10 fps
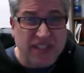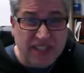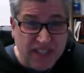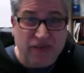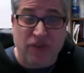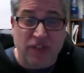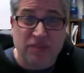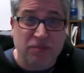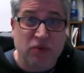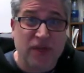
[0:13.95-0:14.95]
the
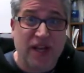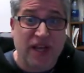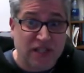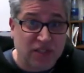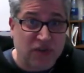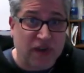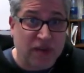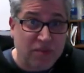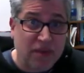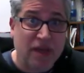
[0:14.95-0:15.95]
difference between a
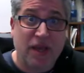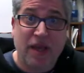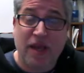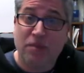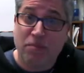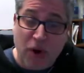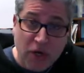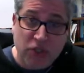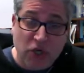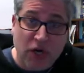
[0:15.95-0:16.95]
histogram and a
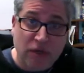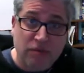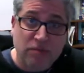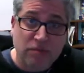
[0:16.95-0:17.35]
bar chart?